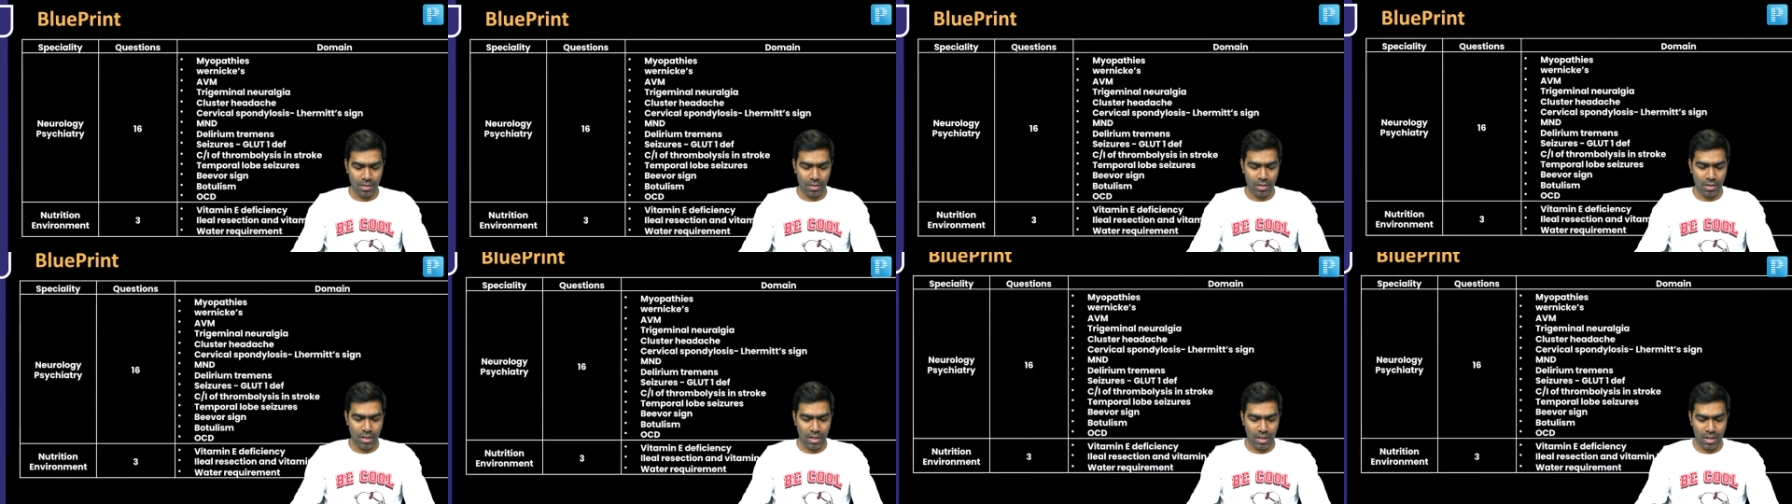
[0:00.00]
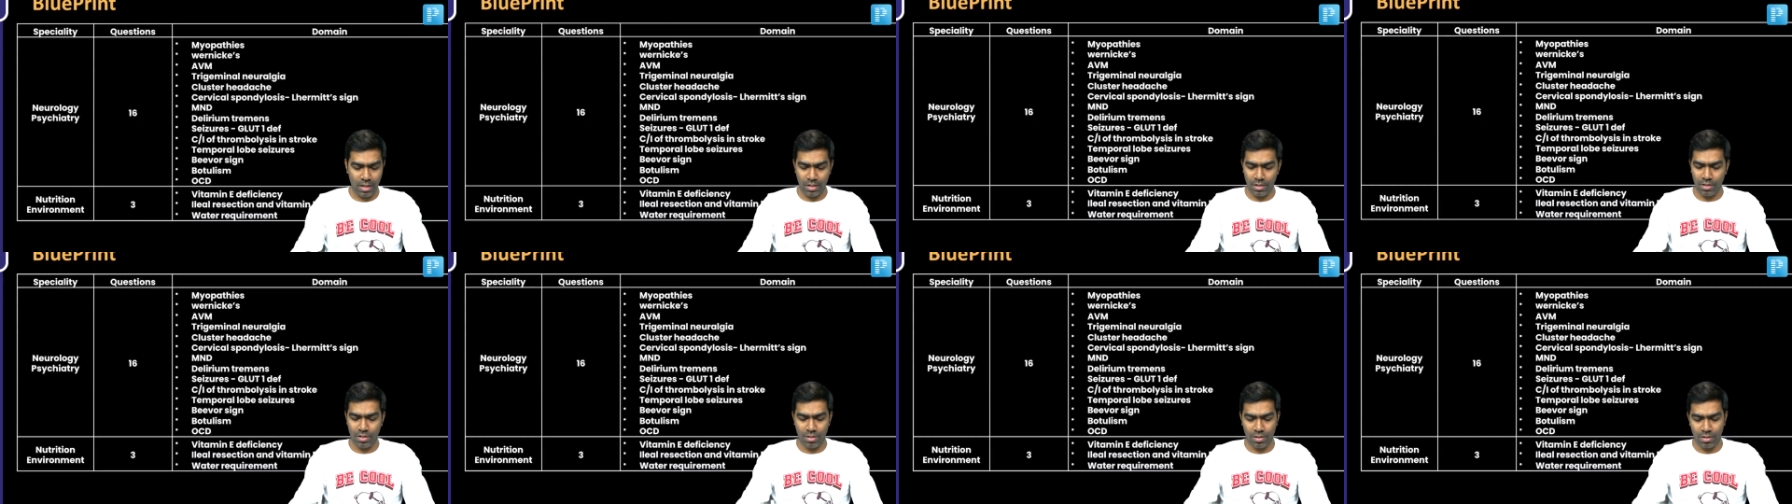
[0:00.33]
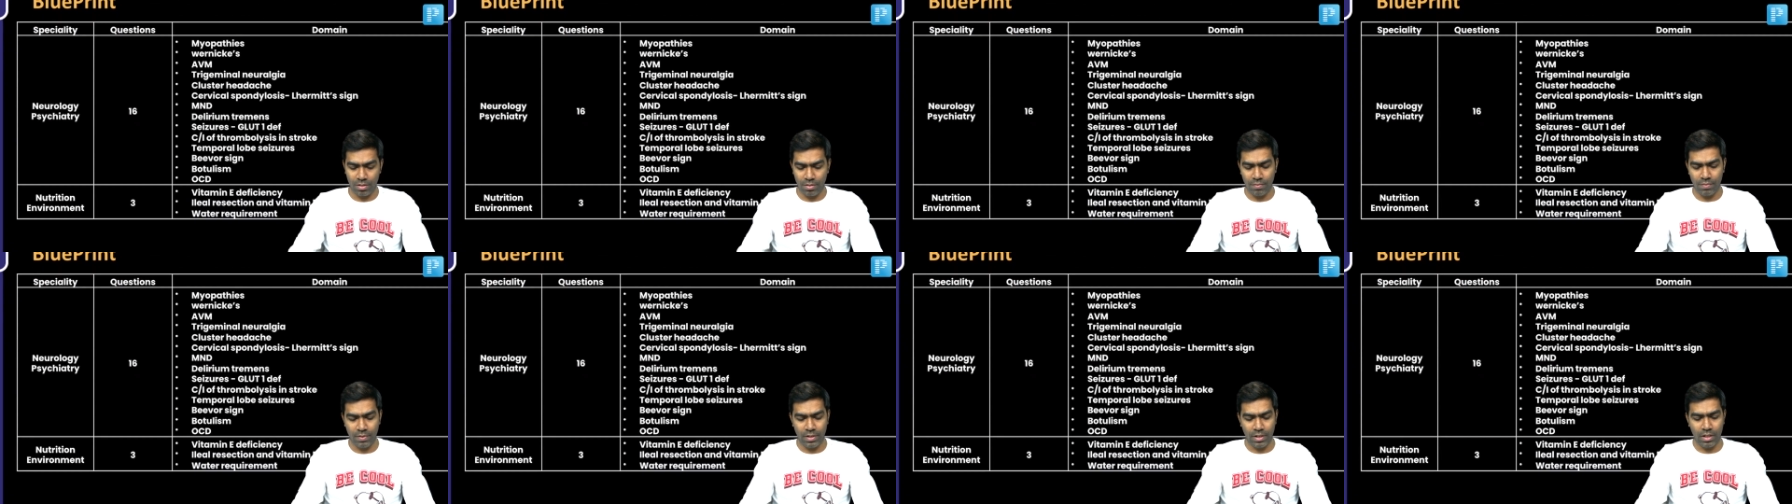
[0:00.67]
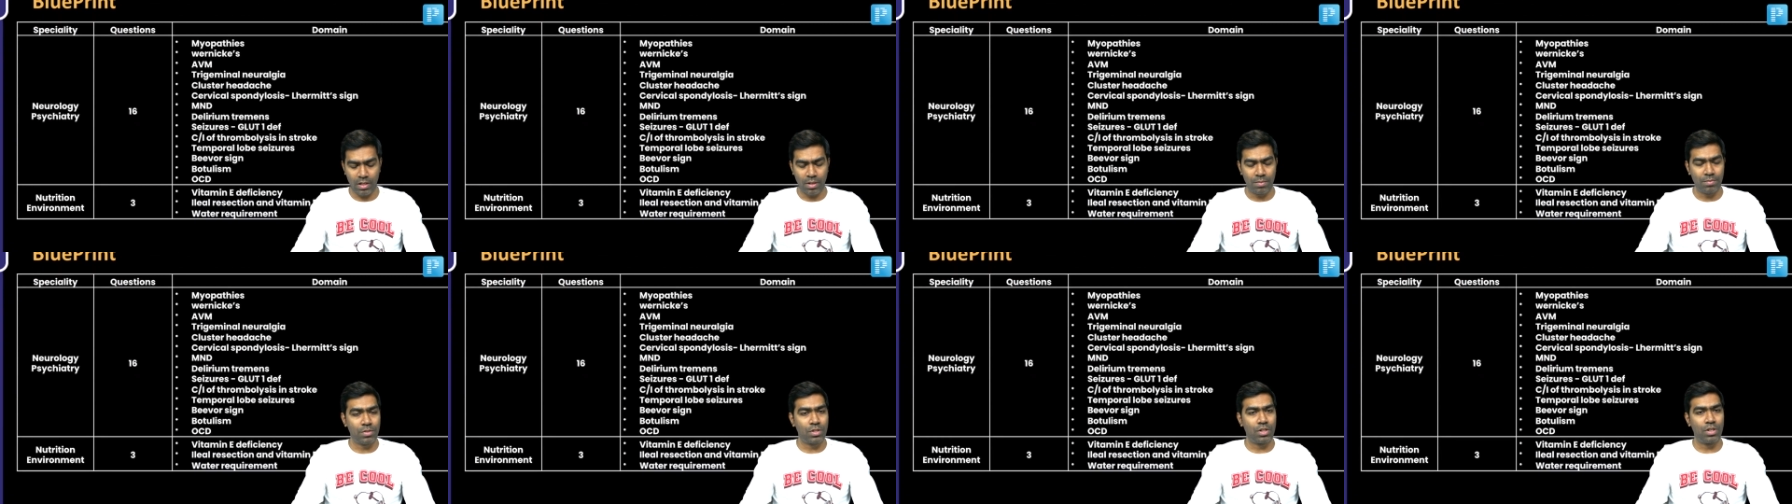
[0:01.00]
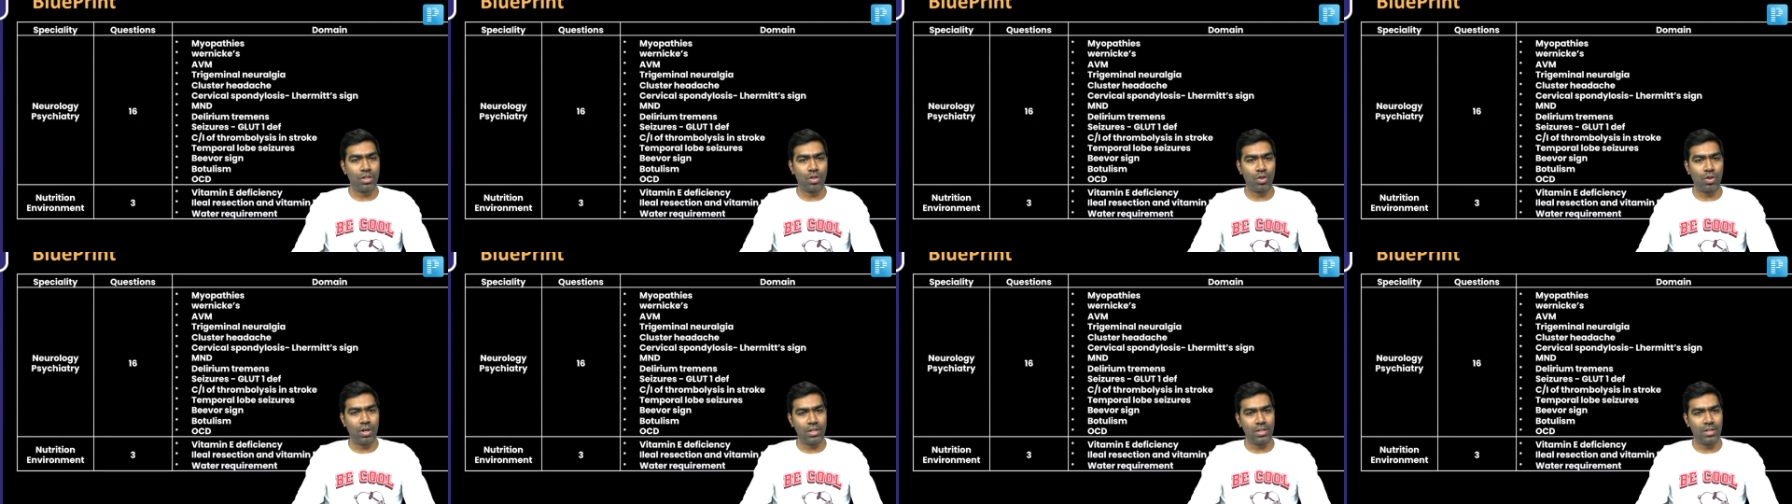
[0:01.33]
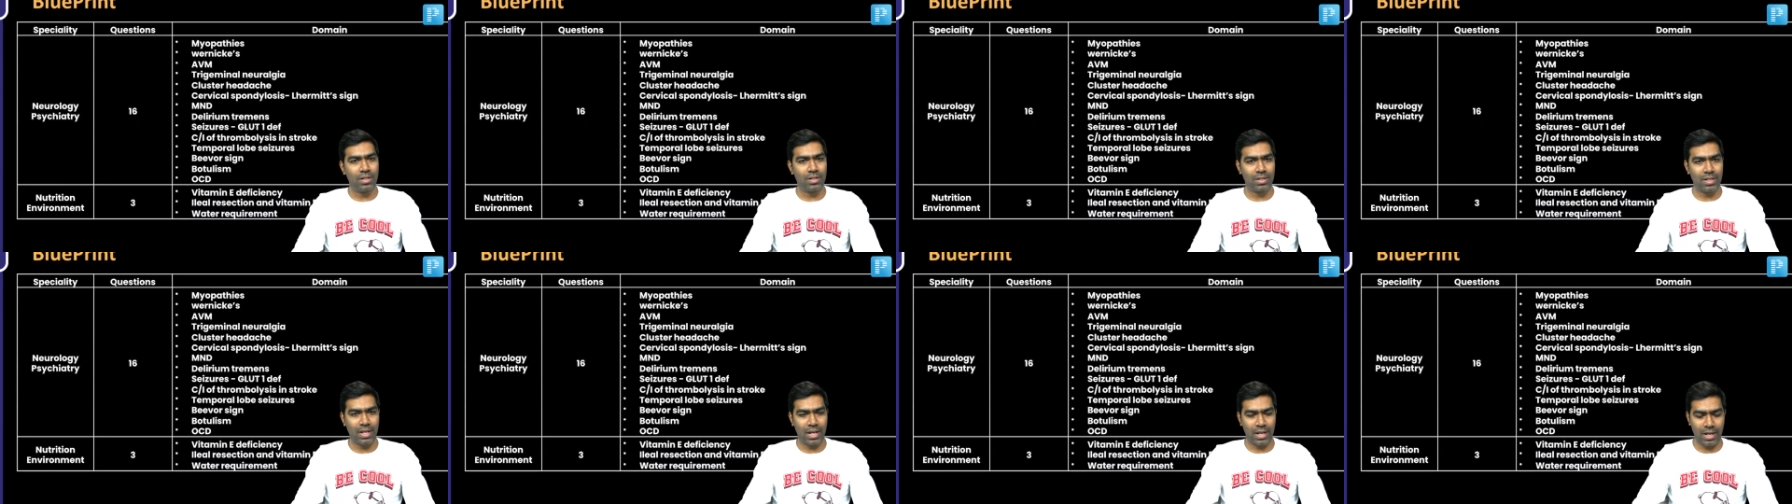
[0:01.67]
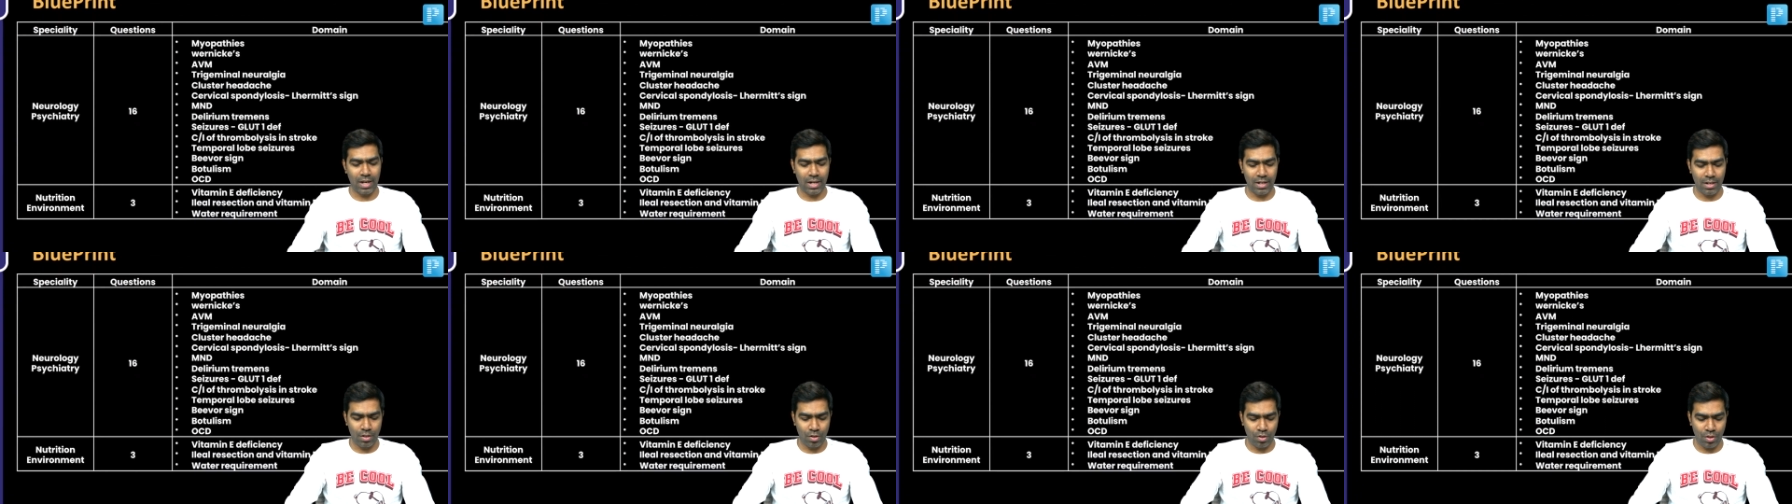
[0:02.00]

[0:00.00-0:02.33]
And when it comes to neurology and psychiatry,